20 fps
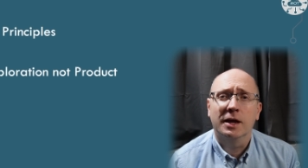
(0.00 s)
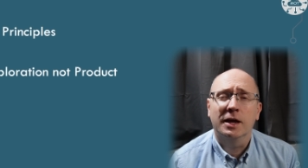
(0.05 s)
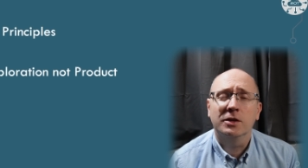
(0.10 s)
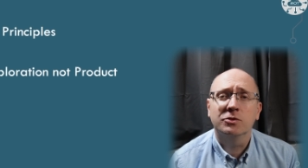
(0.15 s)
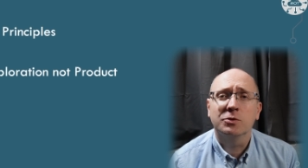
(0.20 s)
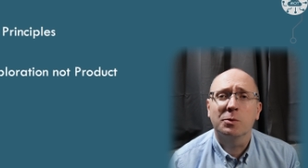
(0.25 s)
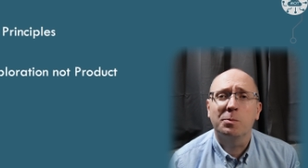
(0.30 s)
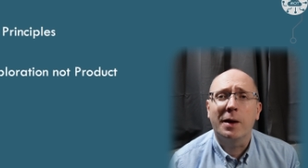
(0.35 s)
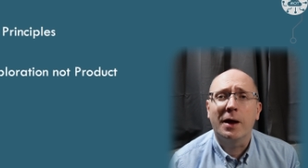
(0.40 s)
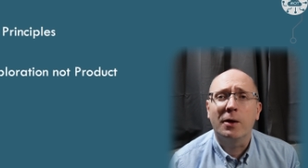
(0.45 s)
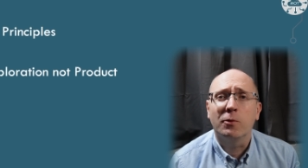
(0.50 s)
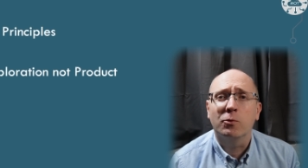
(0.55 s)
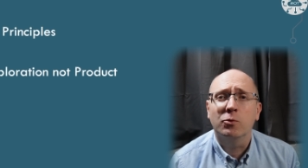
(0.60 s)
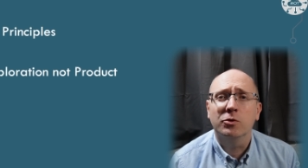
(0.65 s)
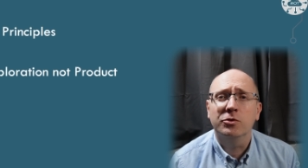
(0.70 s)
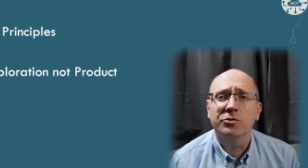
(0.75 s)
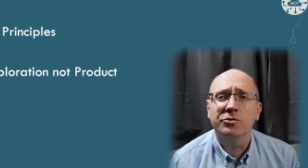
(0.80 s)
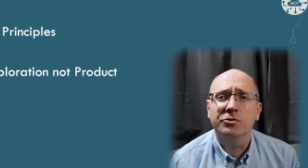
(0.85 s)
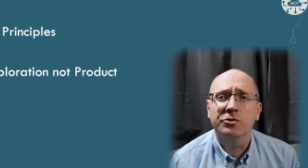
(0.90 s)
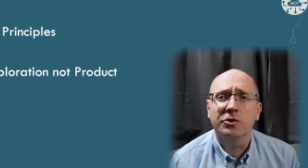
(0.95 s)
It's about
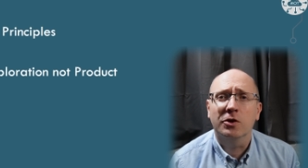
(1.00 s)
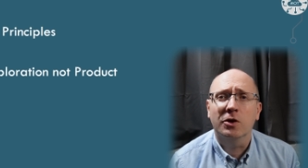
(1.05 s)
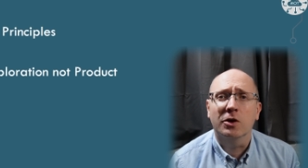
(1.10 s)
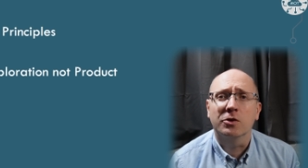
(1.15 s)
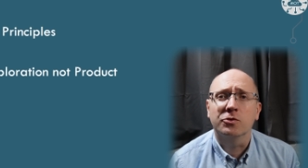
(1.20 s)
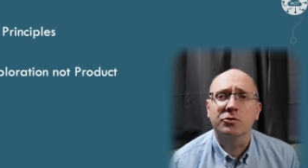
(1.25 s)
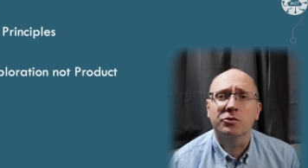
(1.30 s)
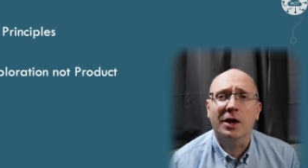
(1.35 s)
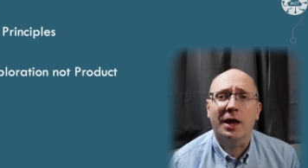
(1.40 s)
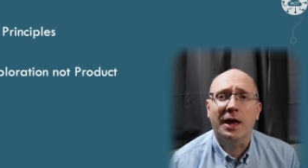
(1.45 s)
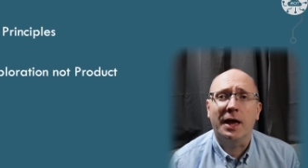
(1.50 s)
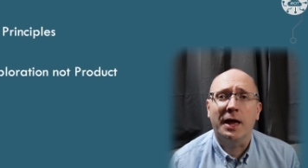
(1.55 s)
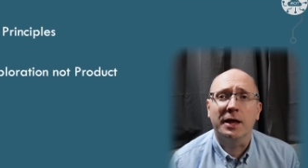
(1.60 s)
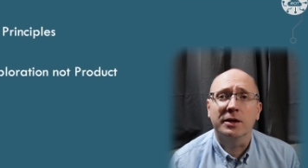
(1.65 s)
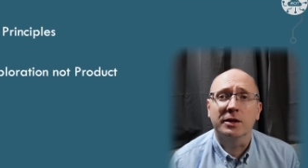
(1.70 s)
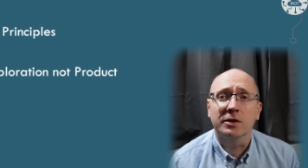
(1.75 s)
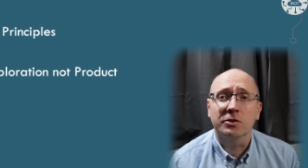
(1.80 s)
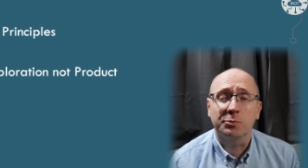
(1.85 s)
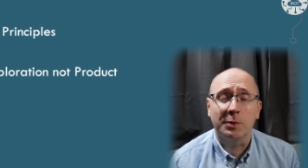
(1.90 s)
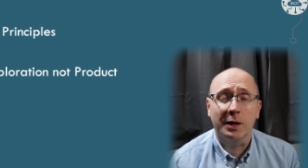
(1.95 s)
research
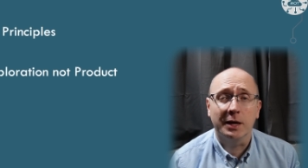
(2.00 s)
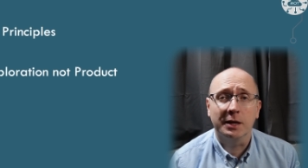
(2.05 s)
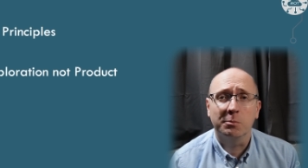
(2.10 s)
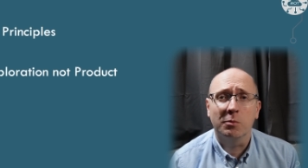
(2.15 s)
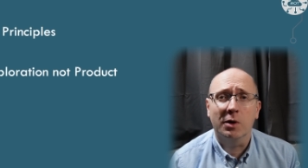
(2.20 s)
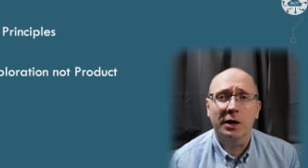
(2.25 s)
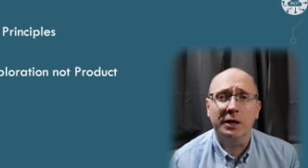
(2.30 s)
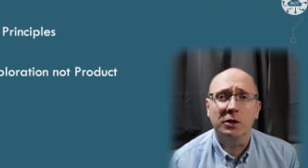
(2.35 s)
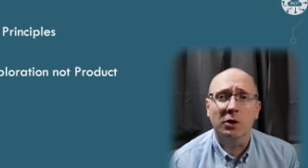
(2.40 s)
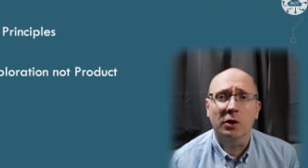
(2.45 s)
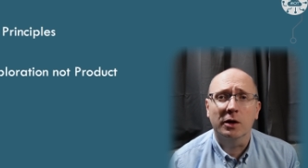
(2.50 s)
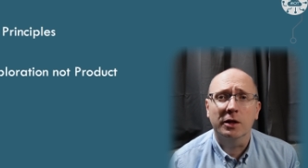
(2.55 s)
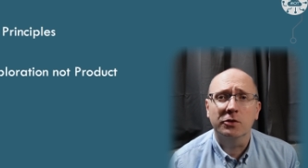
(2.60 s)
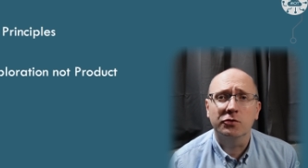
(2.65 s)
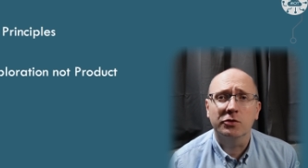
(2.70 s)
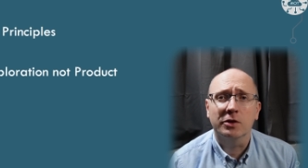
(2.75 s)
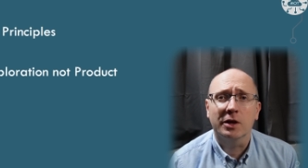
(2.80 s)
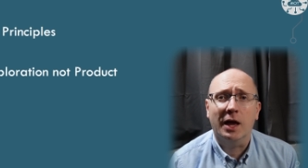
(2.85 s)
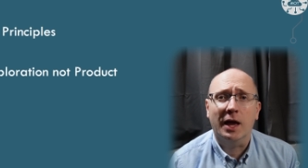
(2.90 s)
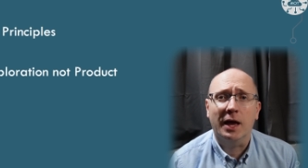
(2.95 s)
and expanding my
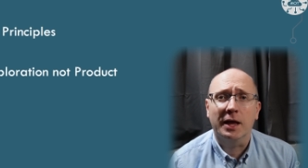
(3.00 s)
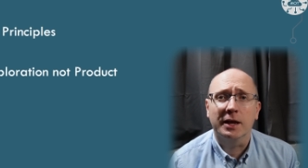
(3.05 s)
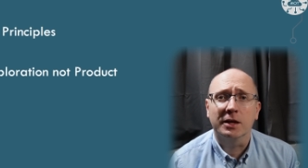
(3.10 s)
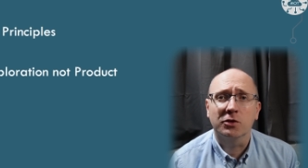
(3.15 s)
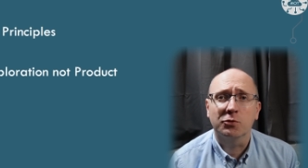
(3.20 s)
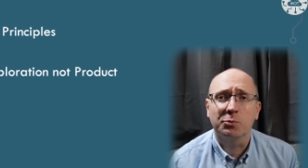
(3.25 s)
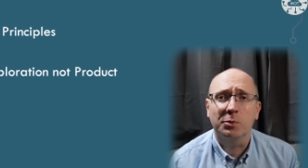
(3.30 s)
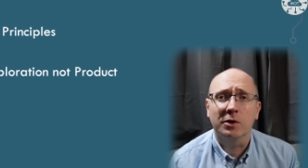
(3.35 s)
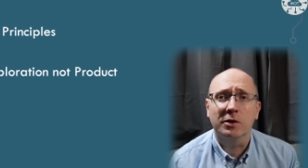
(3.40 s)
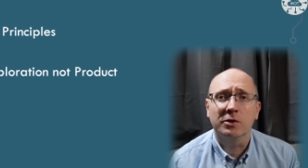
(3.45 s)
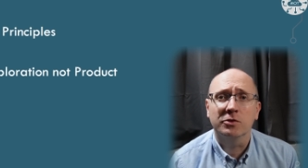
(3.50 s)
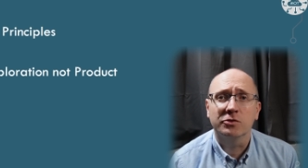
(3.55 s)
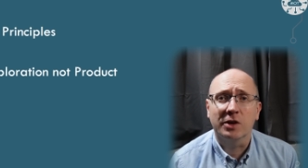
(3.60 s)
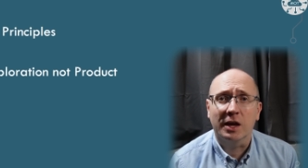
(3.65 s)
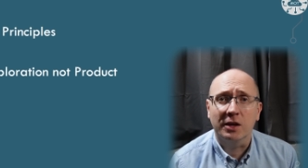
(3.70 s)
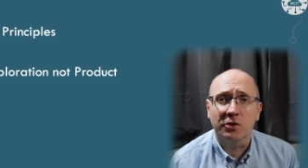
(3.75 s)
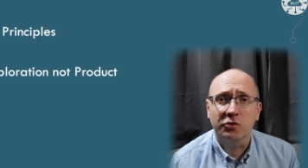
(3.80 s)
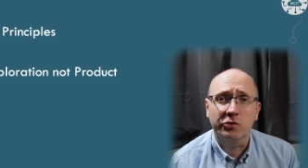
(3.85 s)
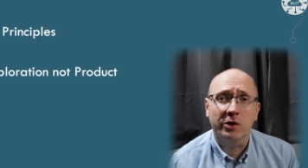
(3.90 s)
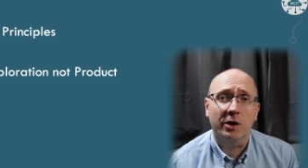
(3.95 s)
knowledge and experience
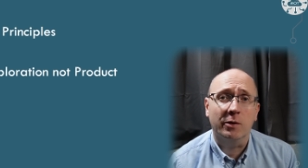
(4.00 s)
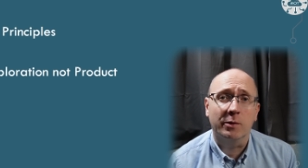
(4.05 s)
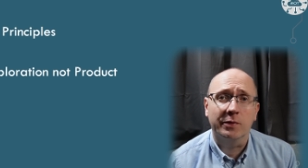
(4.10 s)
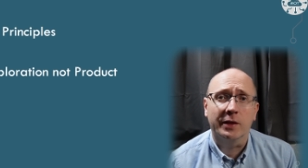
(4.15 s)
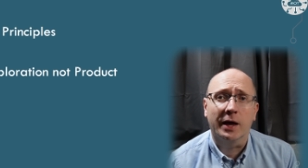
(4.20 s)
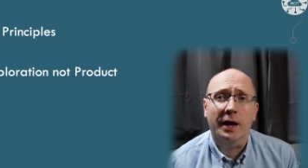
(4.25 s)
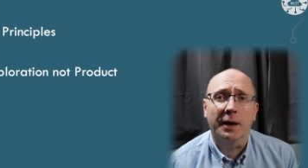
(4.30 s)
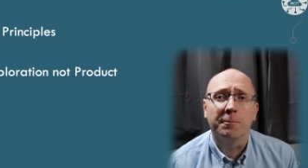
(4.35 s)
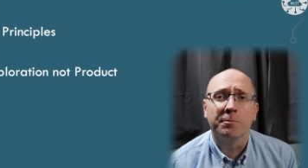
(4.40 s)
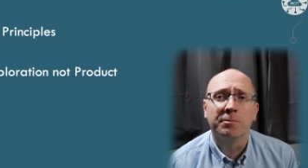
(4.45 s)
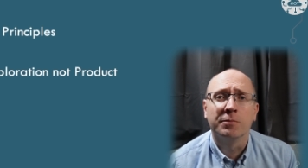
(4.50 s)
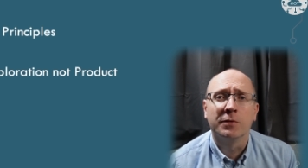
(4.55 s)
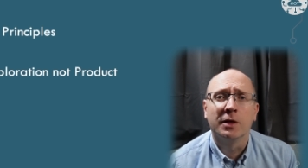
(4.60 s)
and sharing that